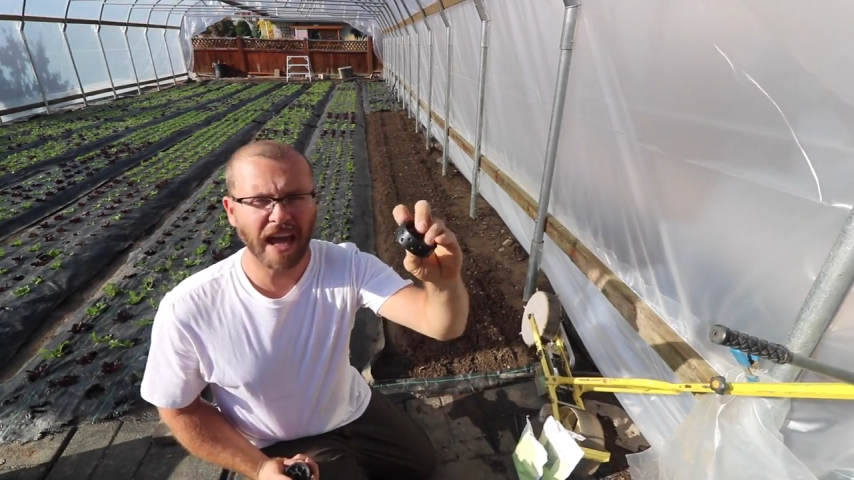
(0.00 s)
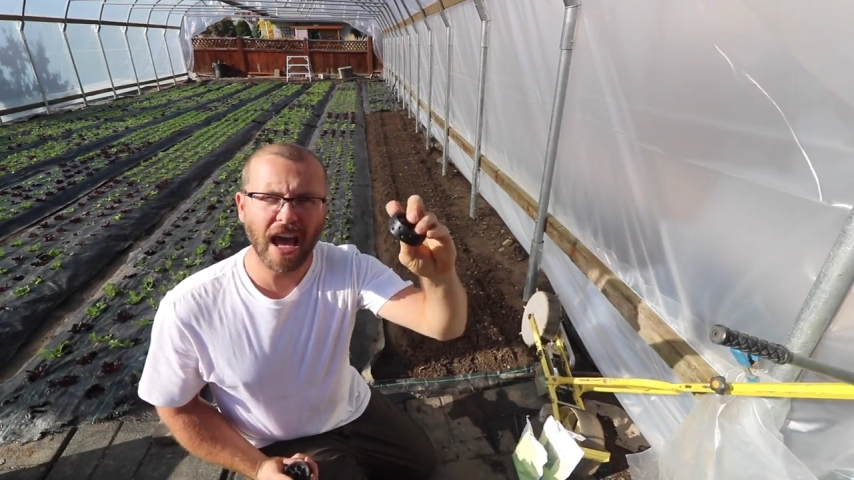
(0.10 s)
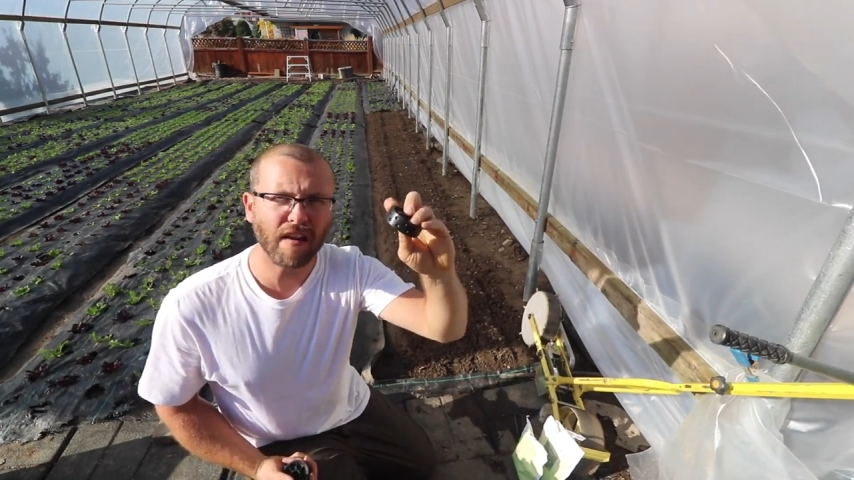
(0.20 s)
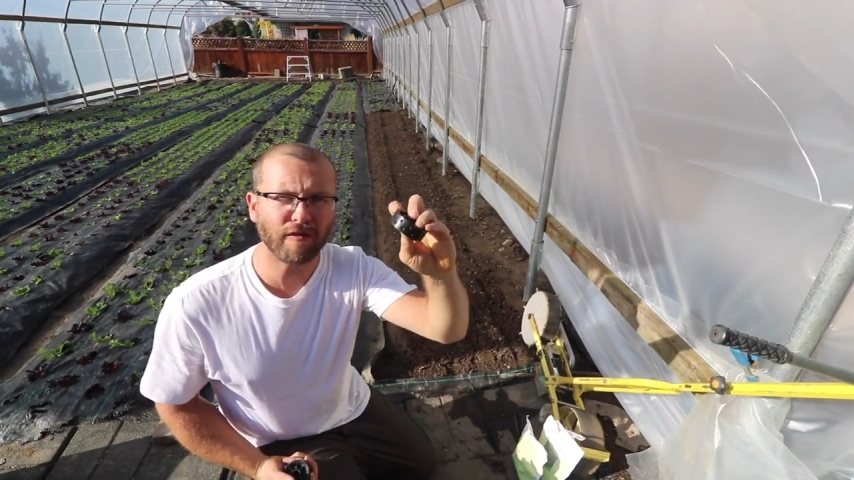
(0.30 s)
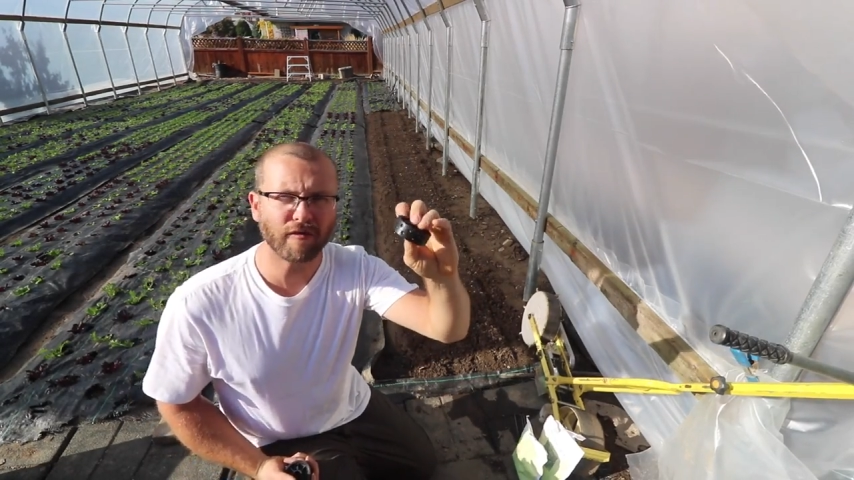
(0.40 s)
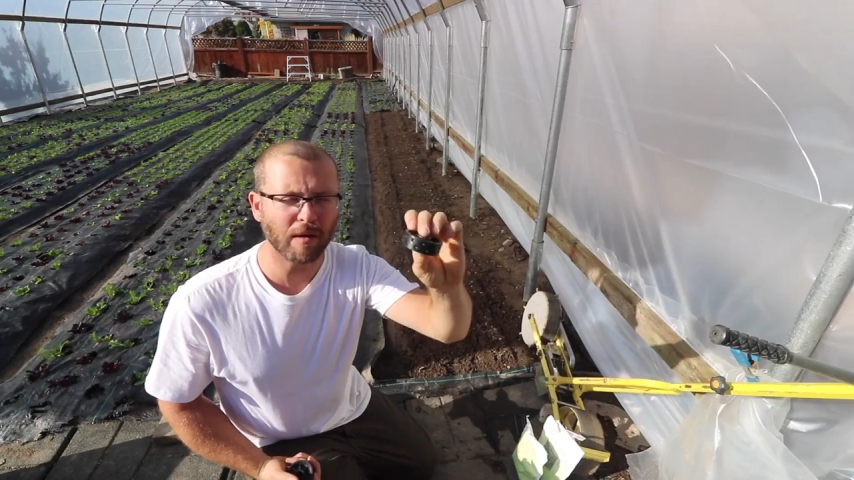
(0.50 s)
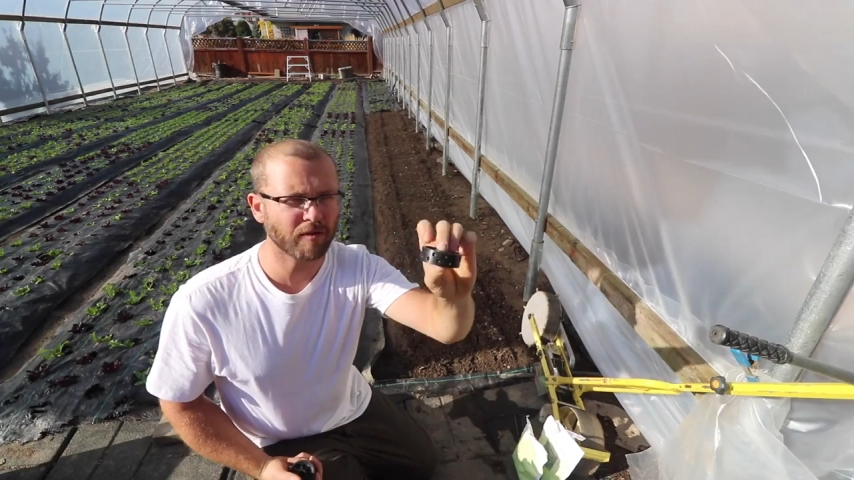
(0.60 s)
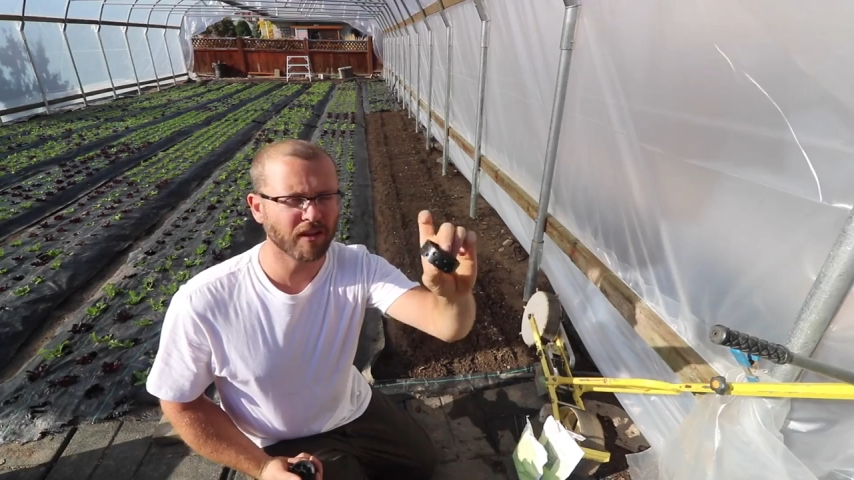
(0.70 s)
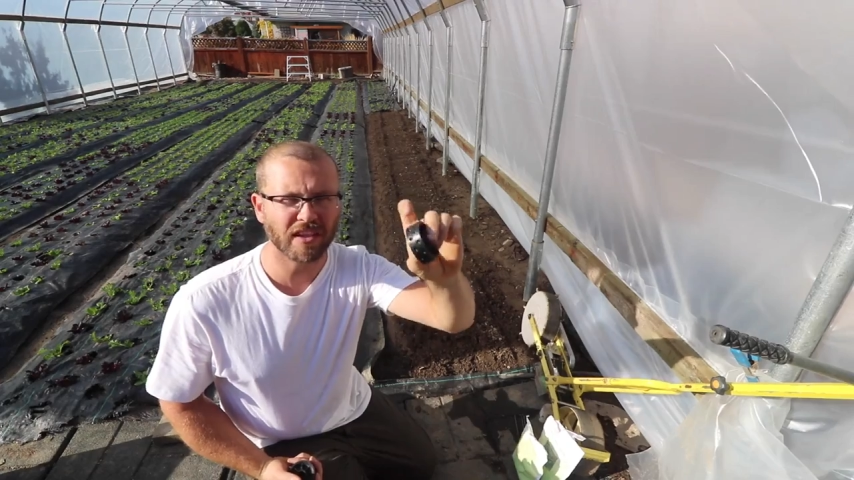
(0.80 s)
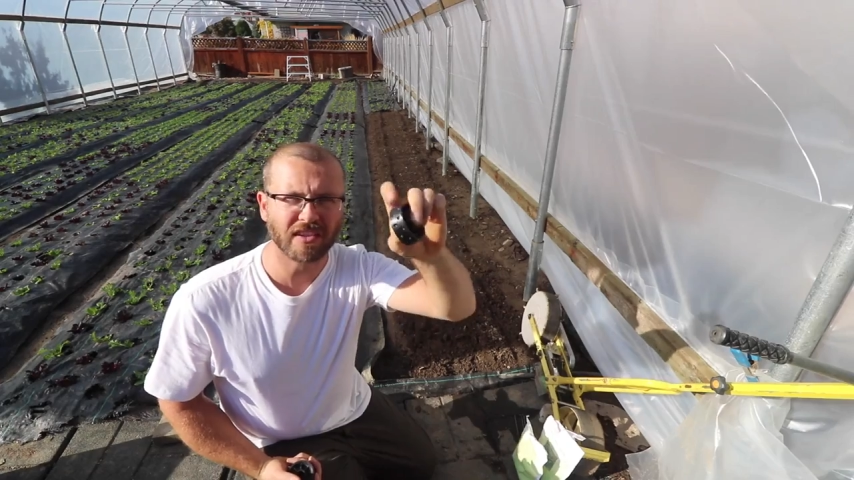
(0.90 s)
F
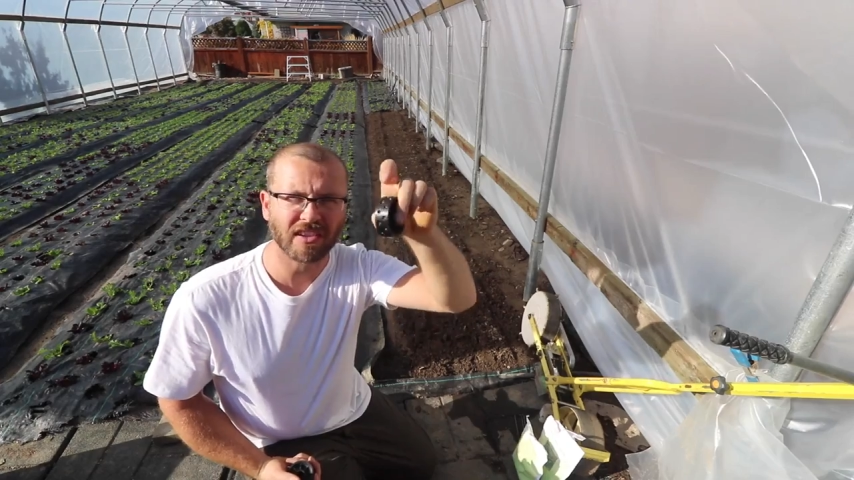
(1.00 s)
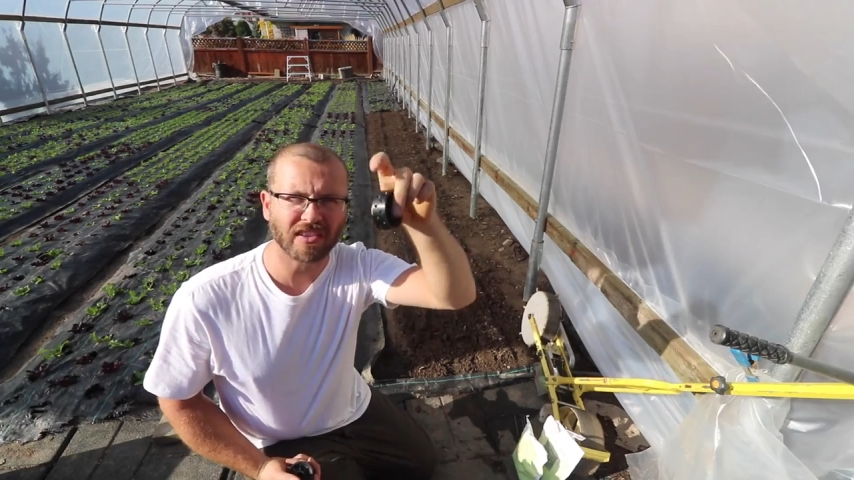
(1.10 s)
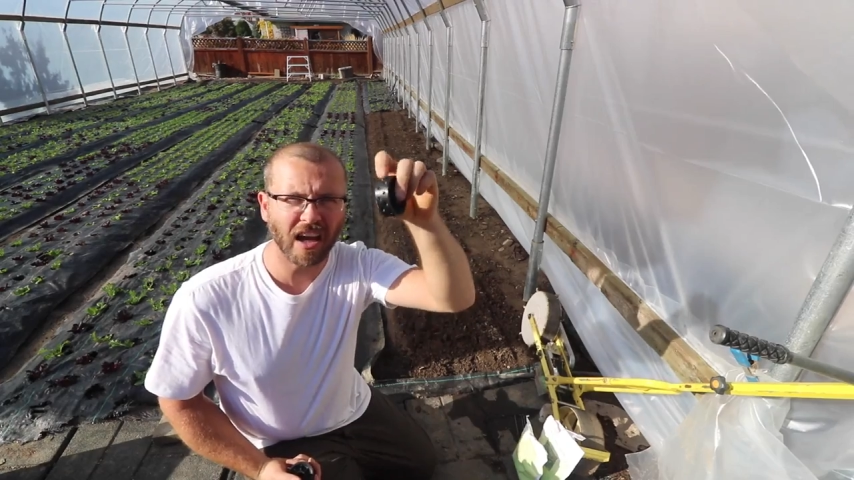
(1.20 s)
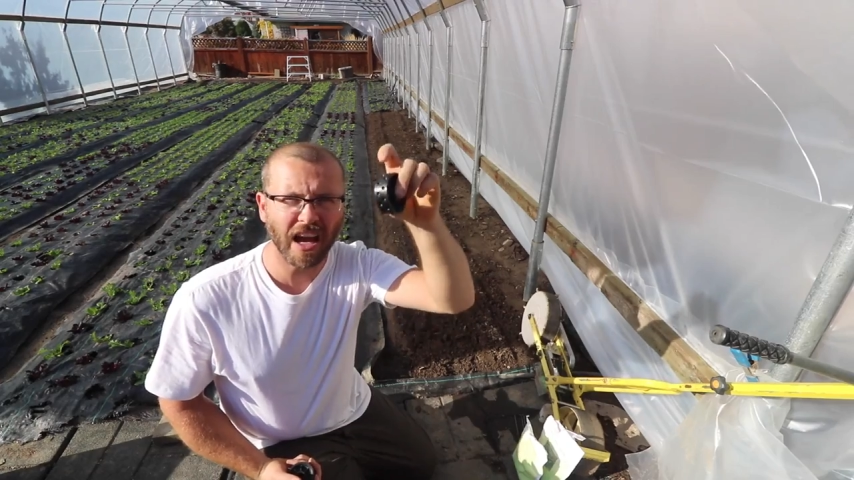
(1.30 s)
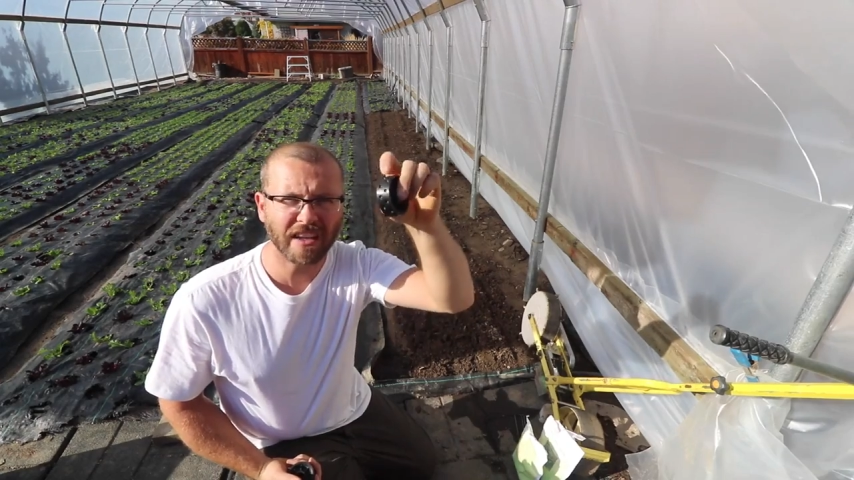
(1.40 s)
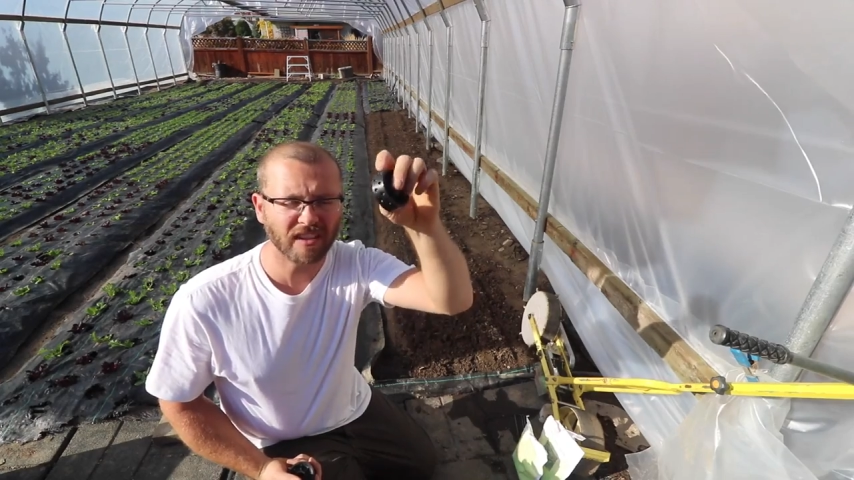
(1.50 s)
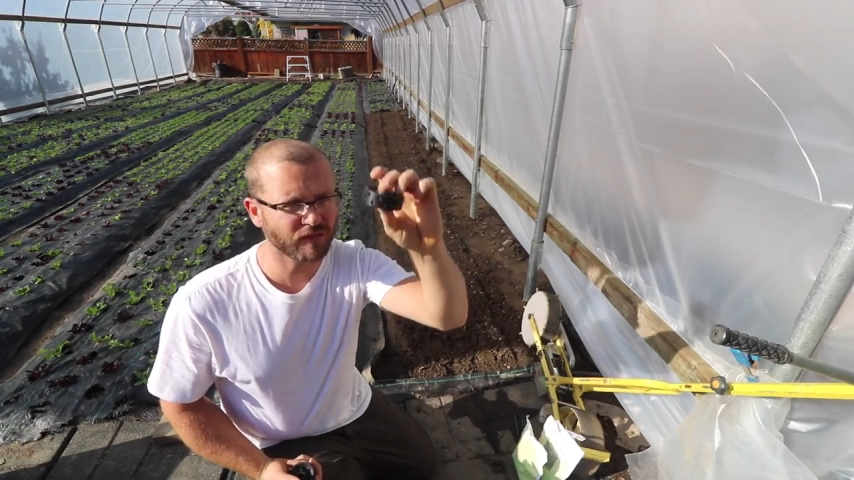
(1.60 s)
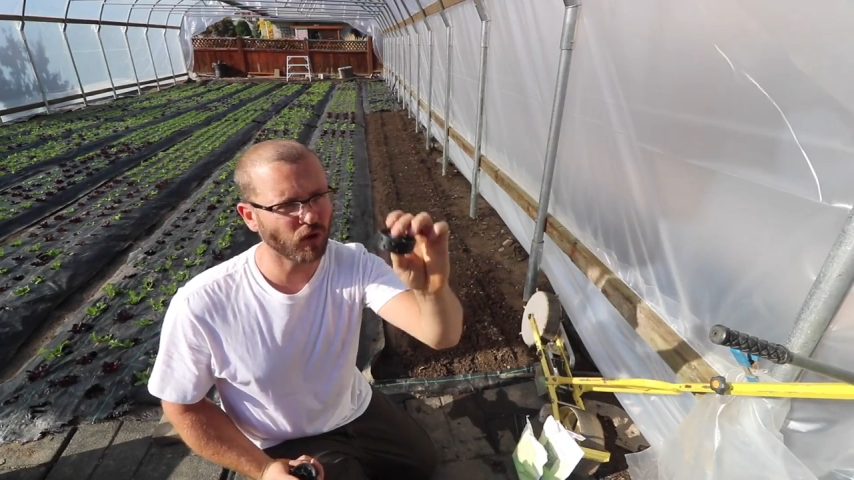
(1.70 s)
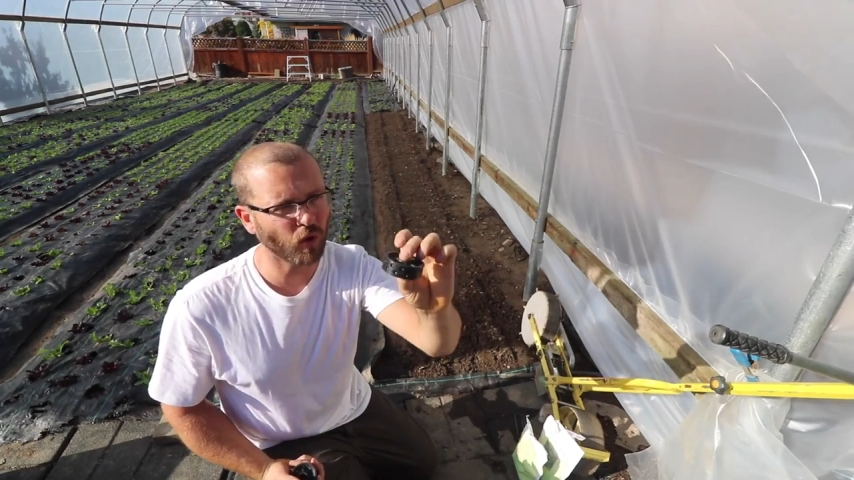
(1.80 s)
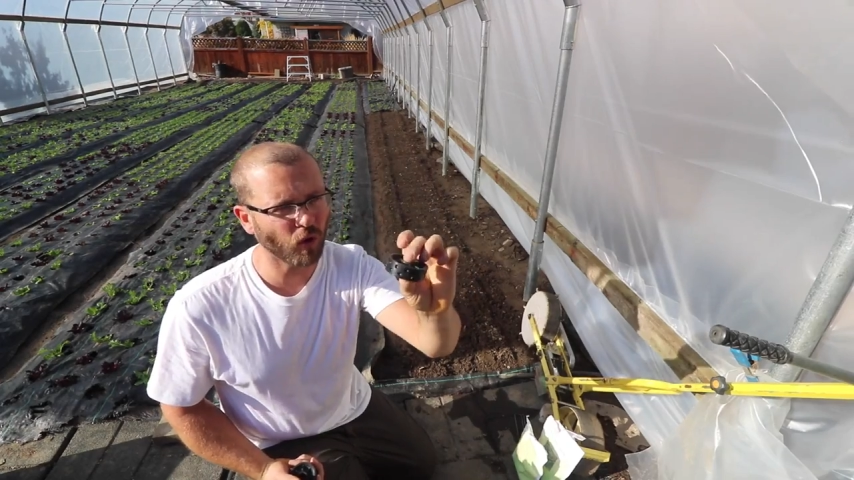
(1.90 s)
represents the size
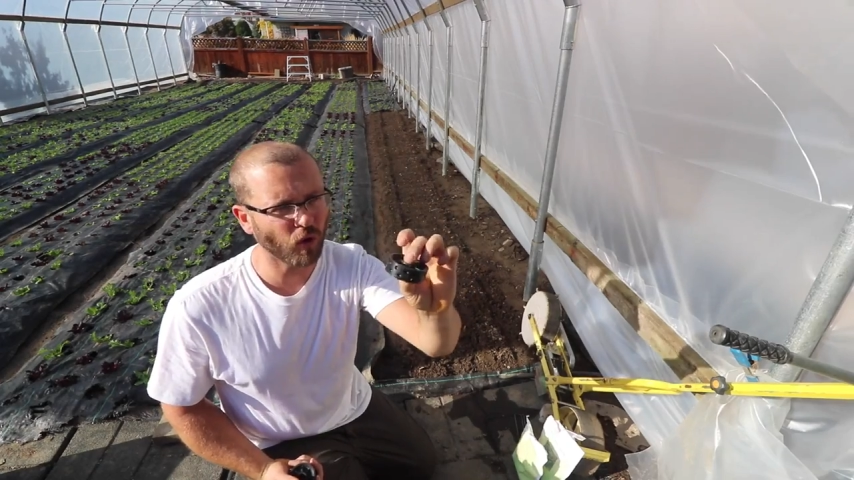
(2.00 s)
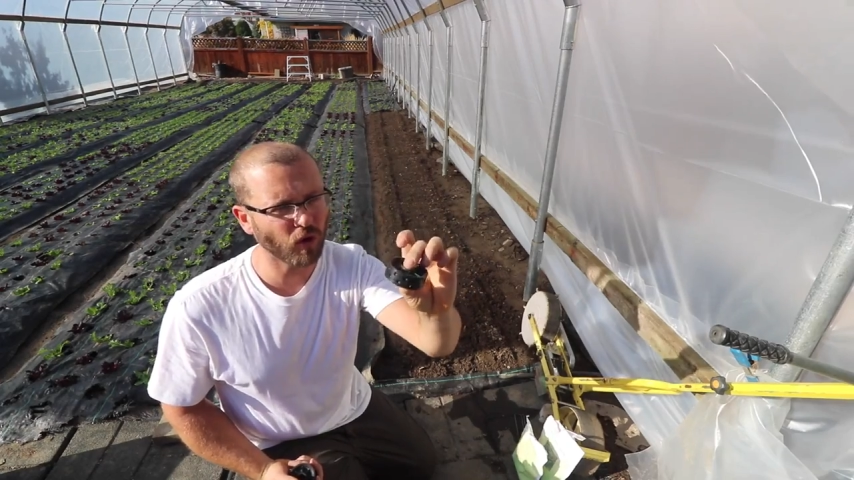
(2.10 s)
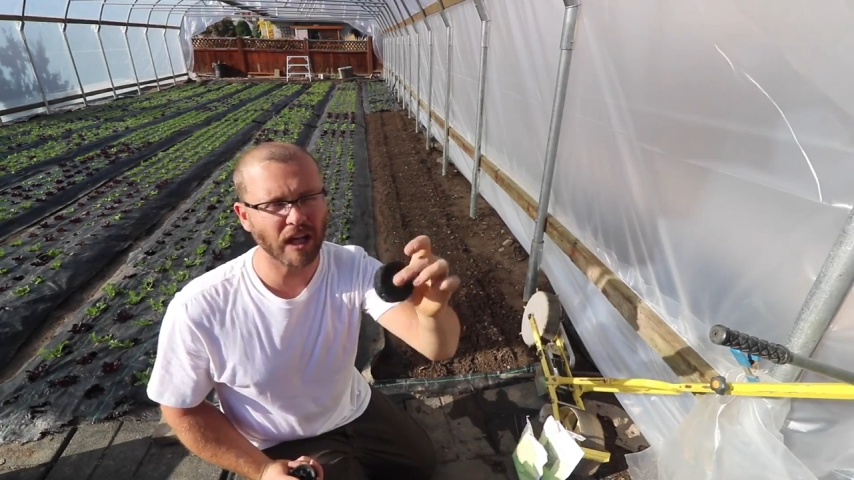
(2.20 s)
of the hole.